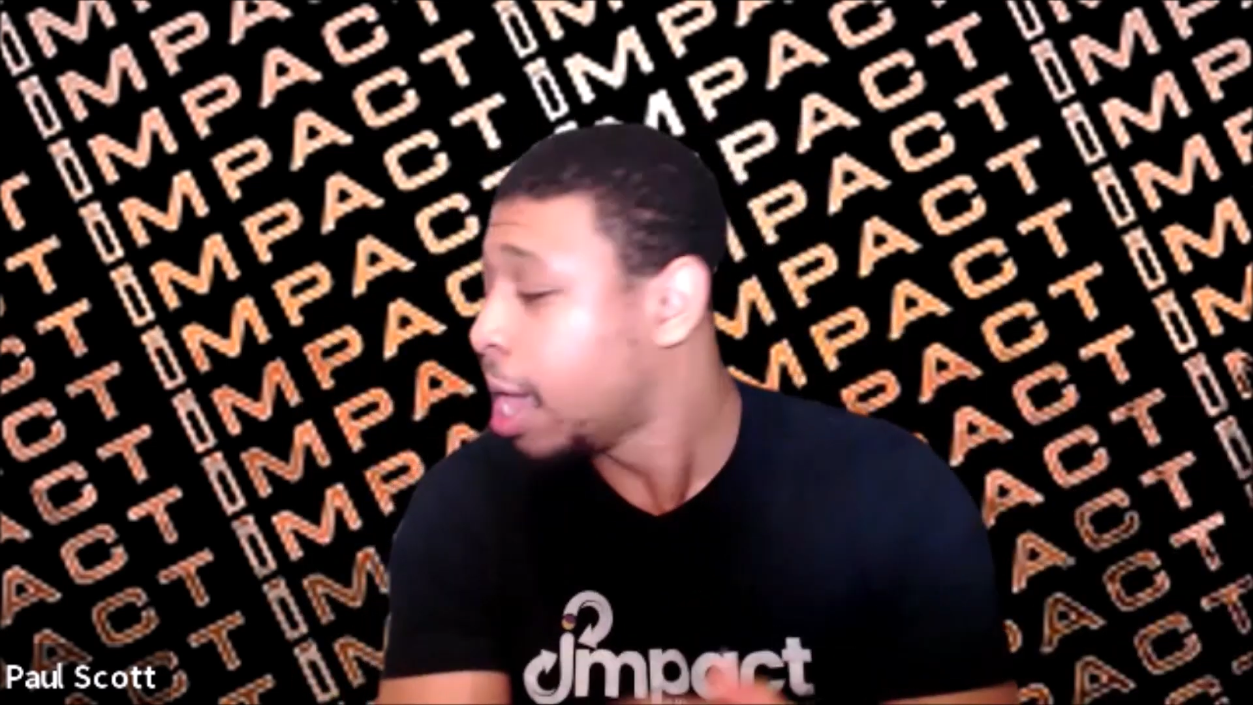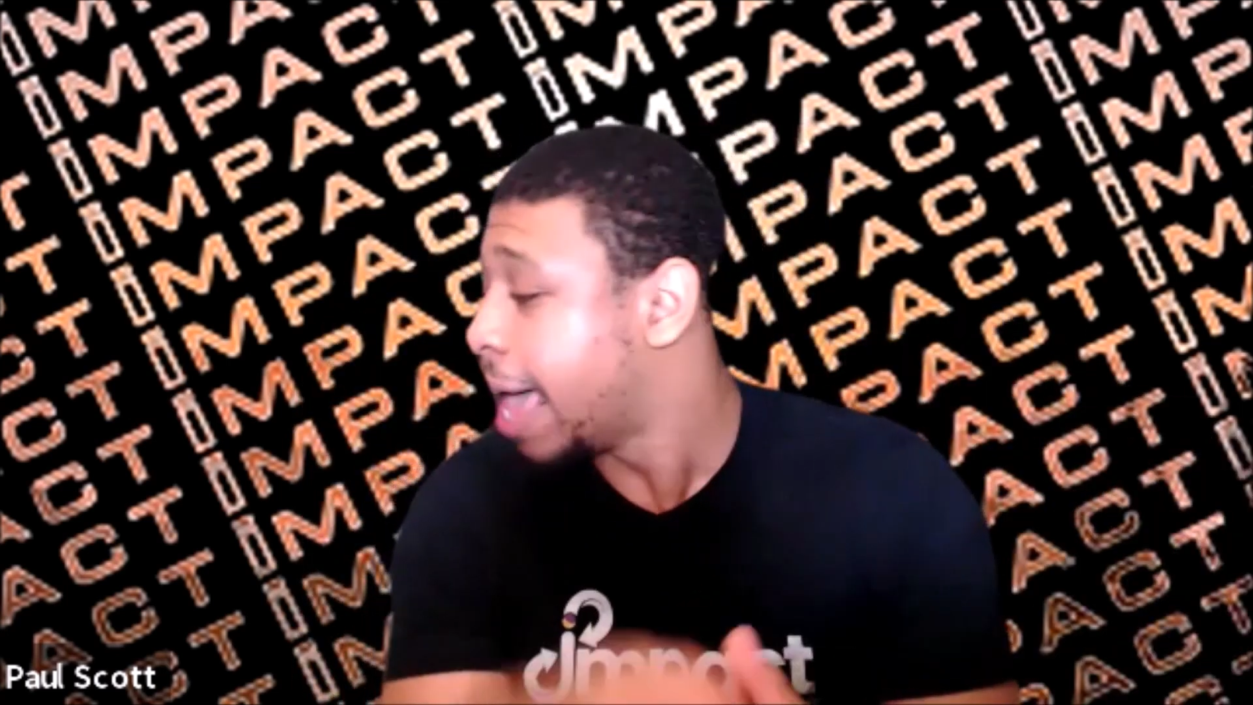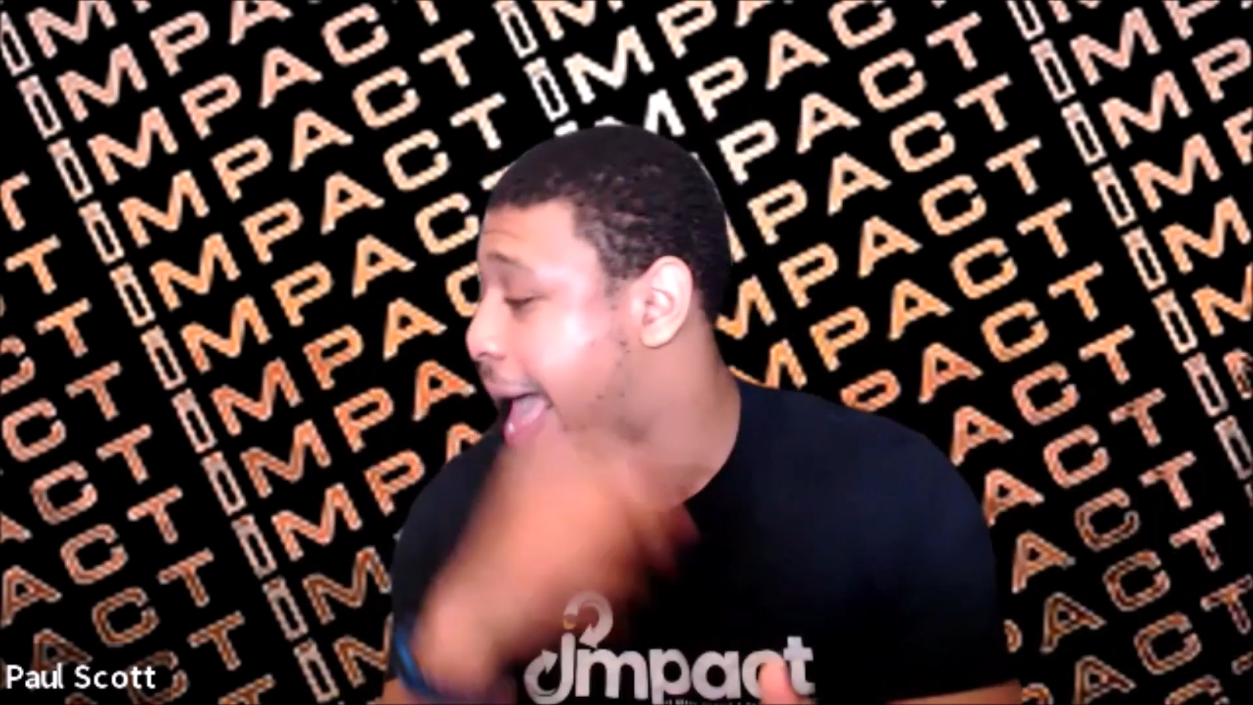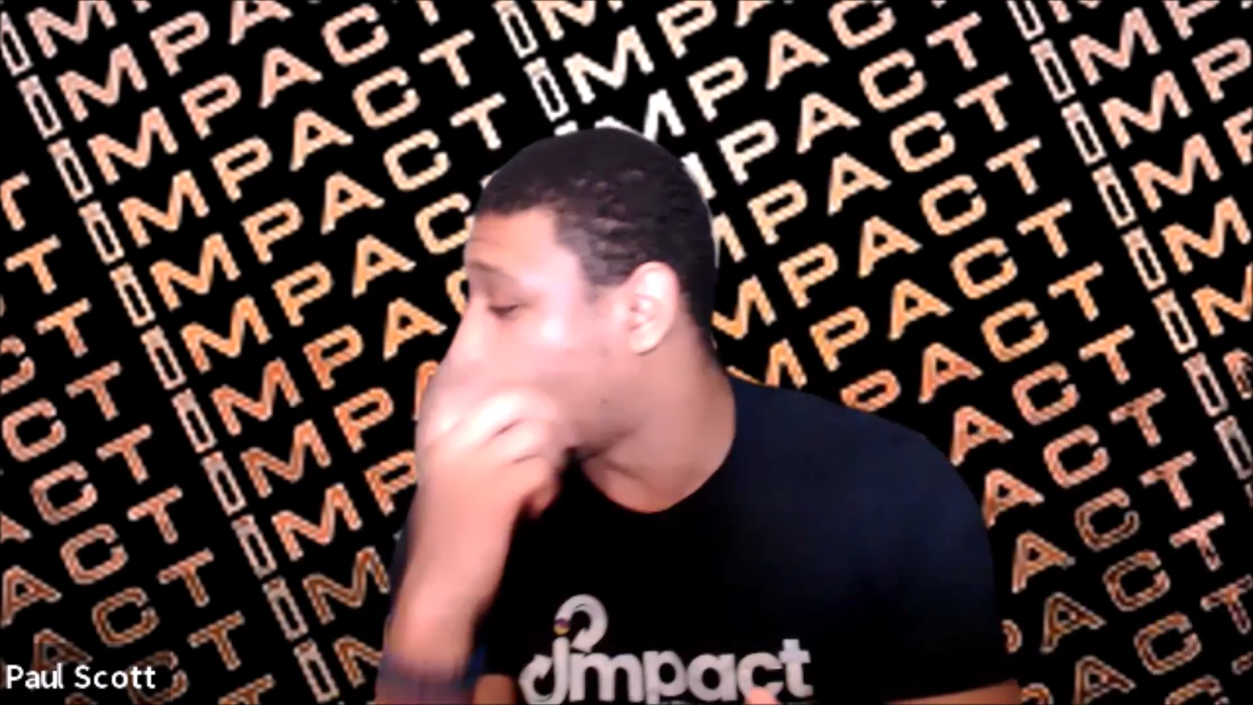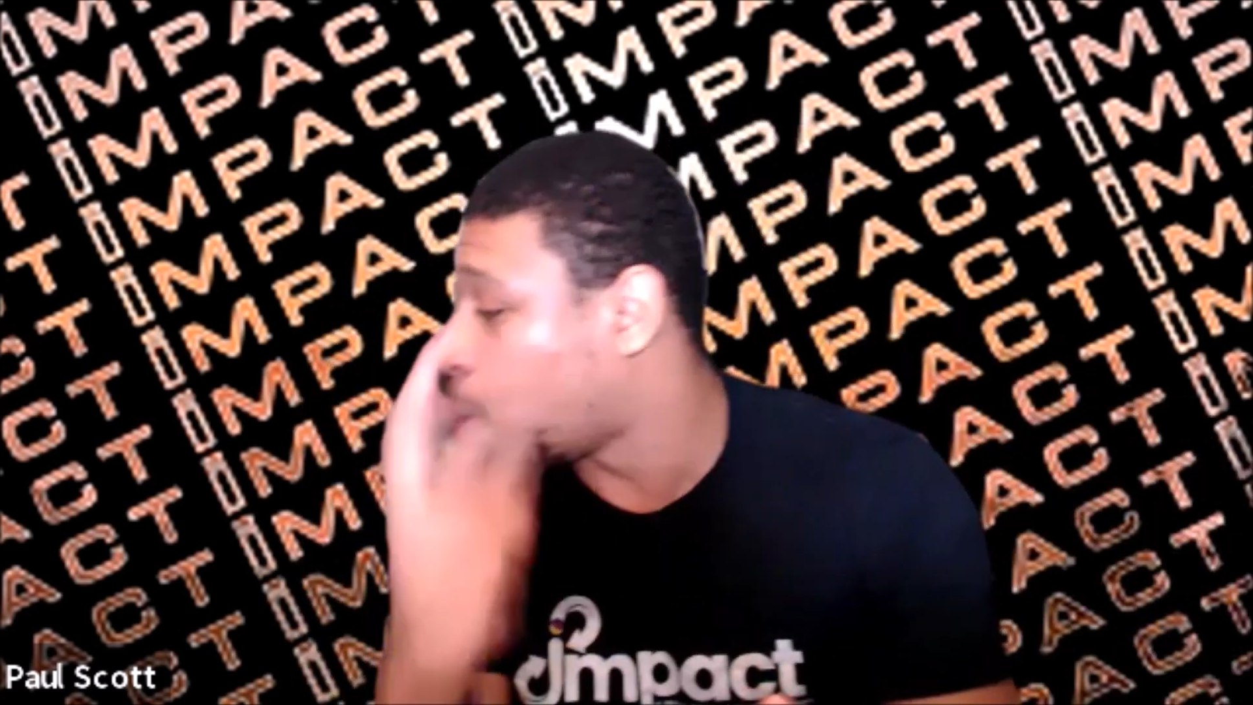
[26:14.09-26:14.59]

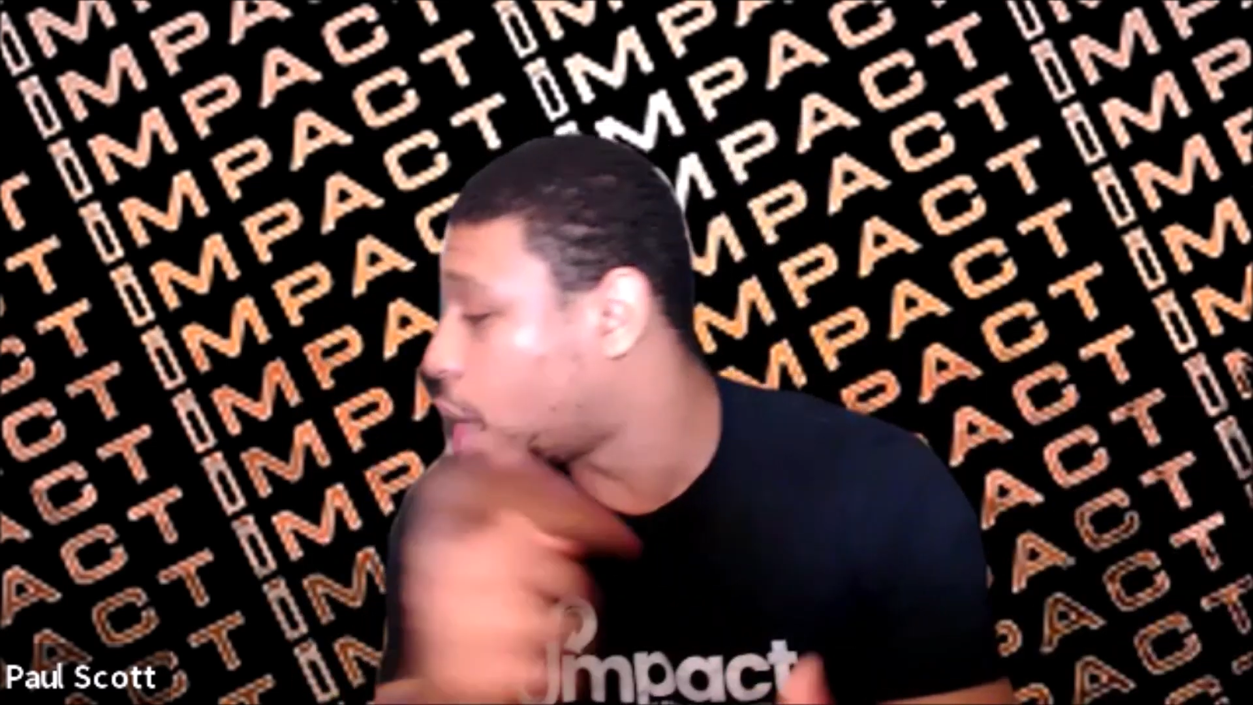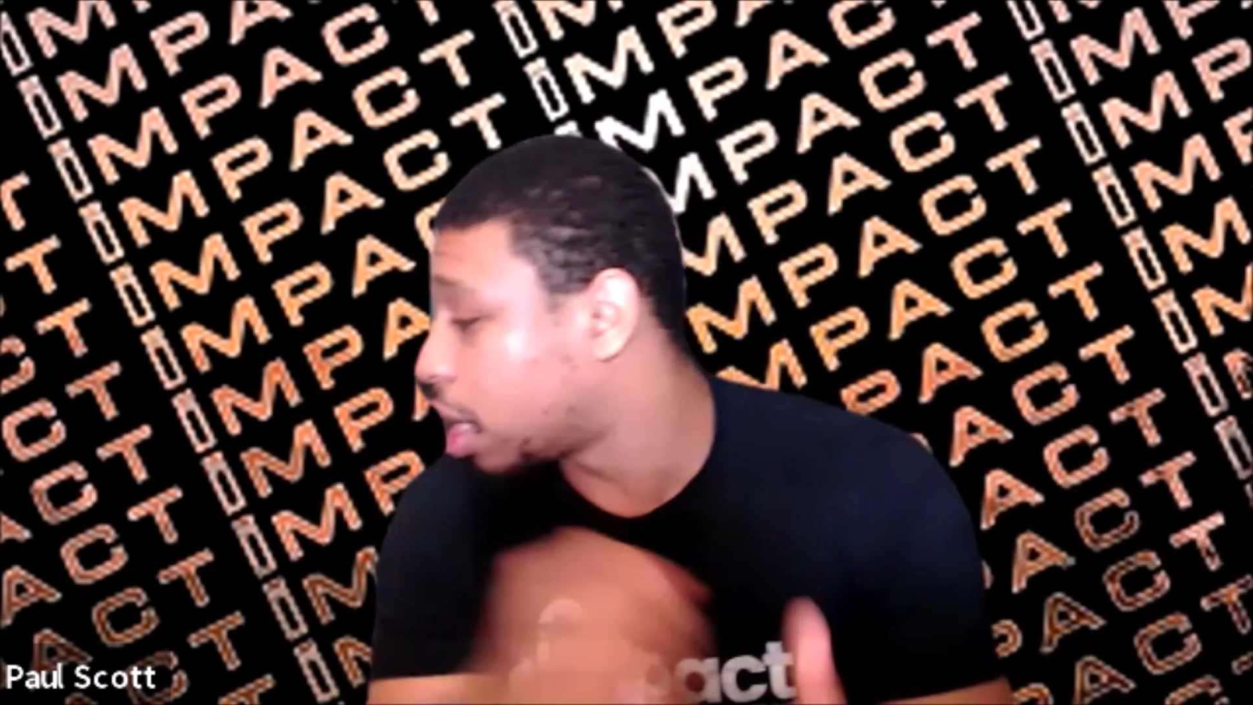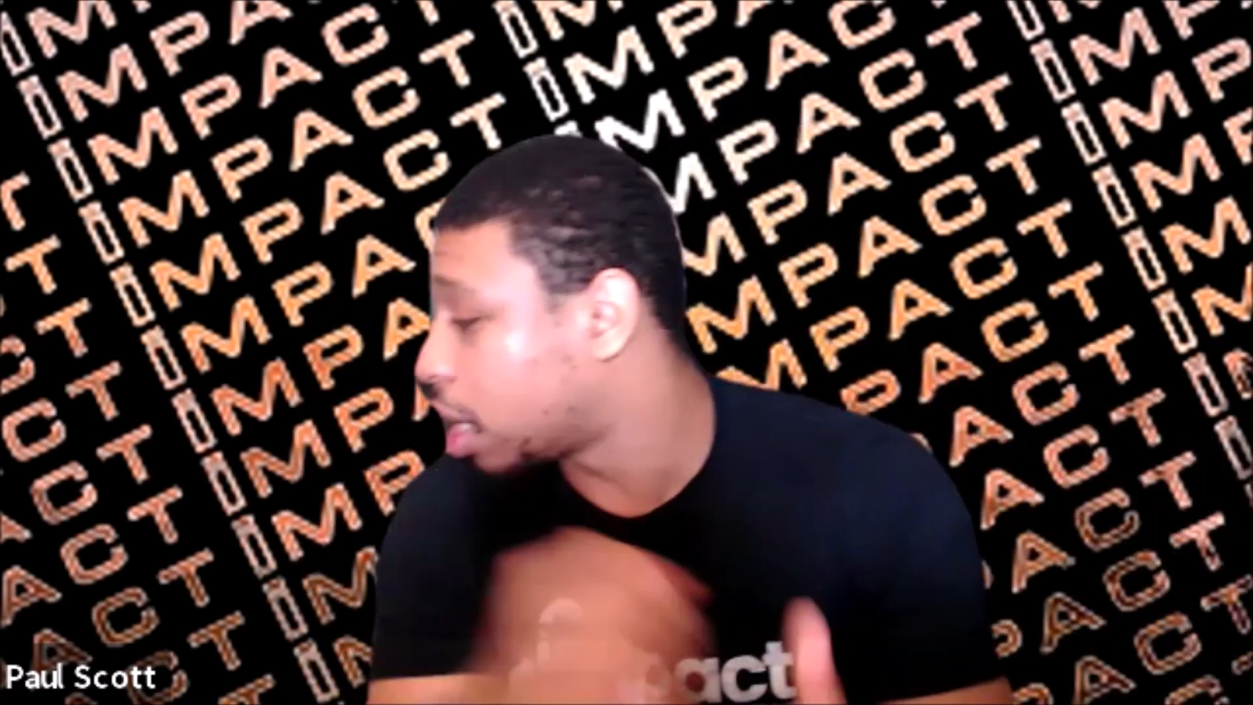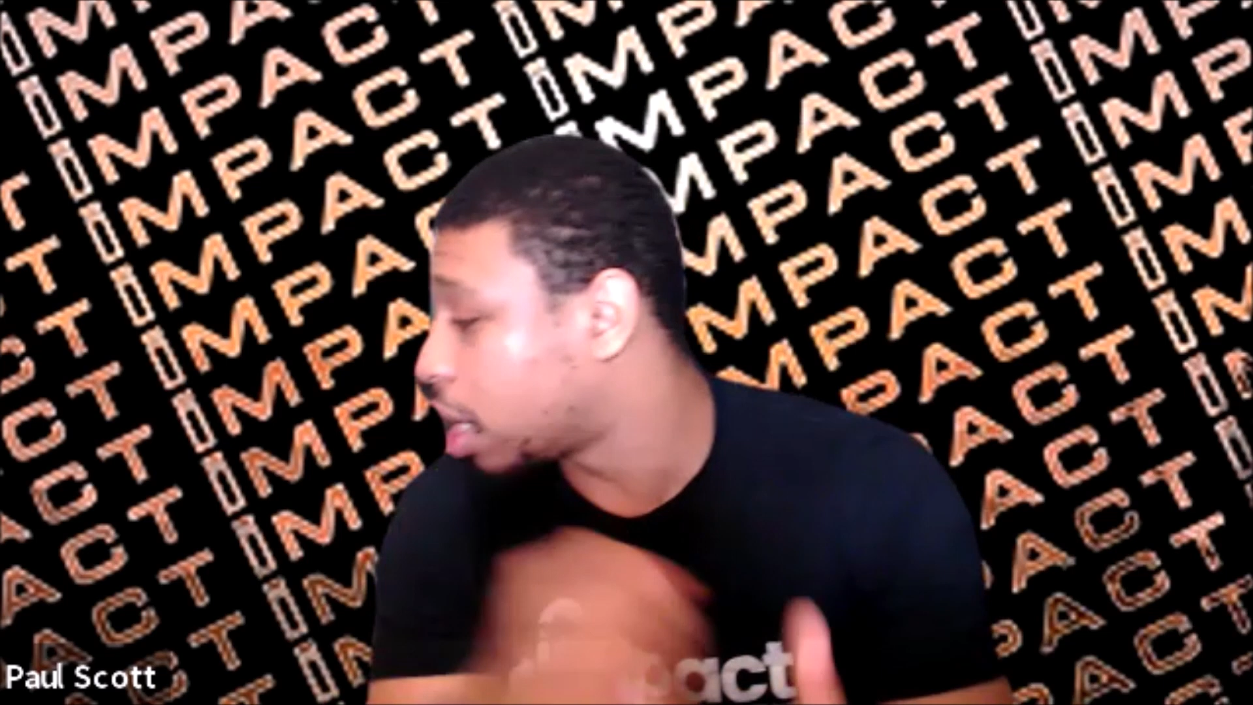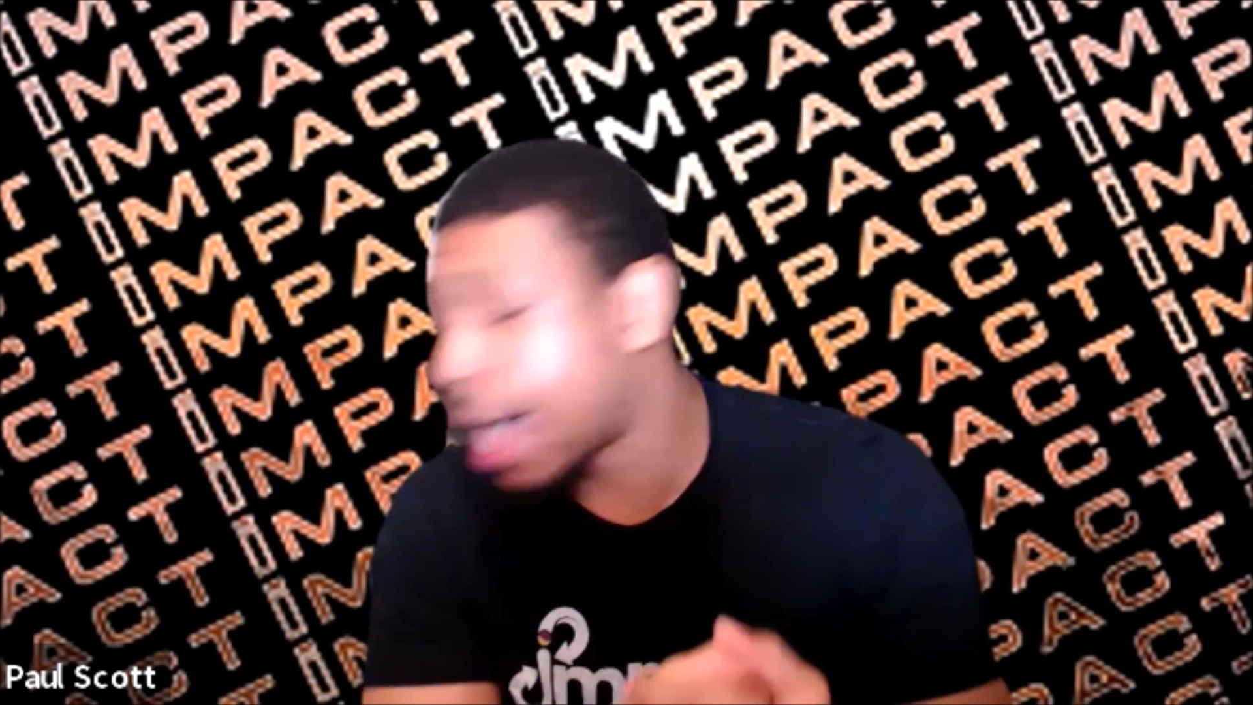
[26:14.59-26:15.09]
at 1
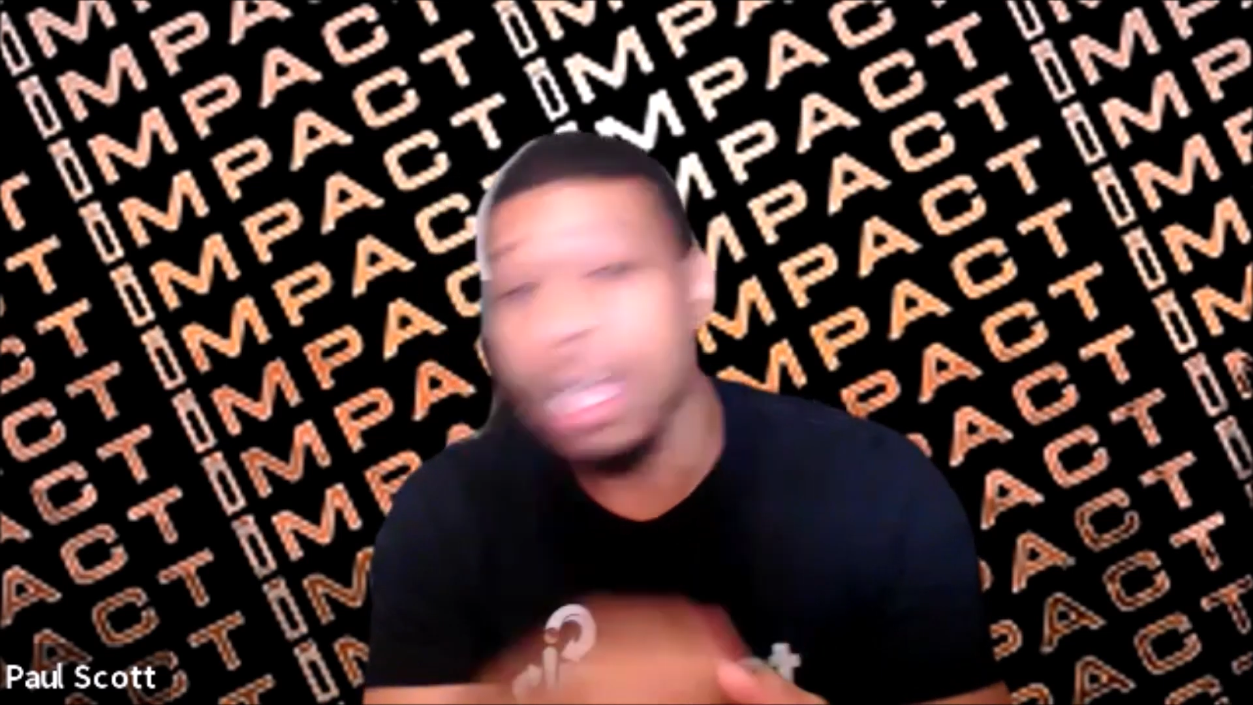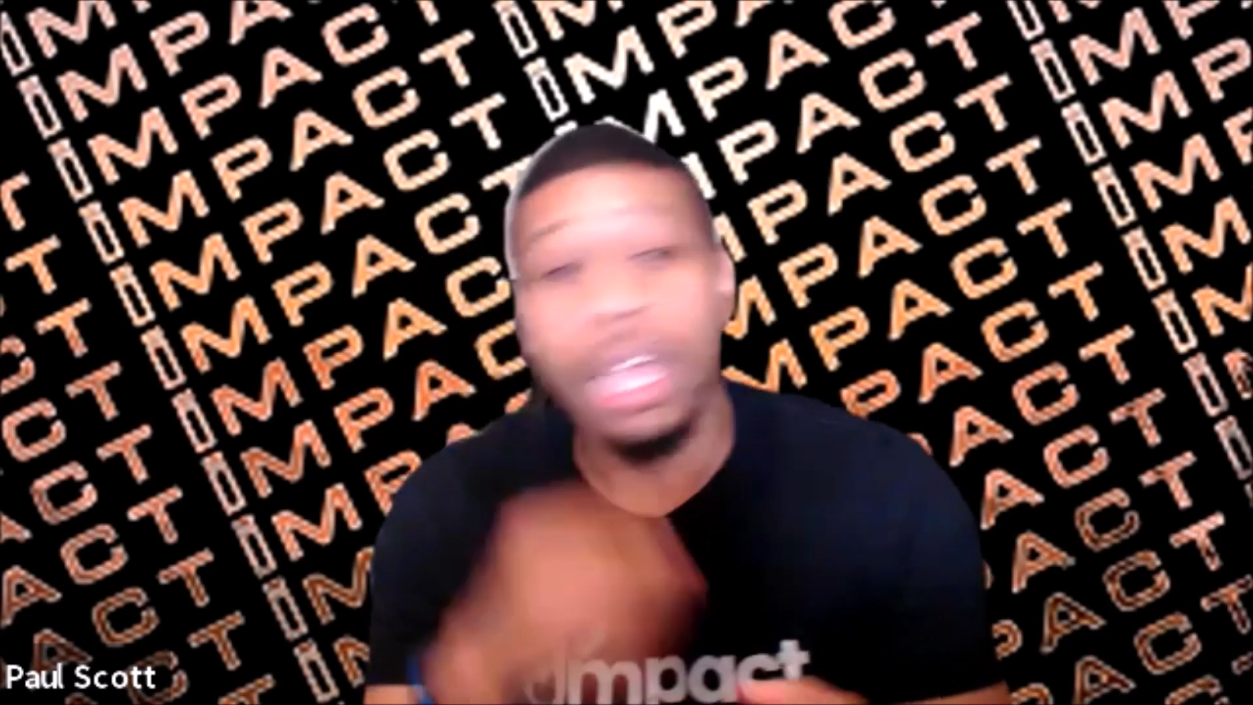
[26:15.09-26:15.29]
o'clock.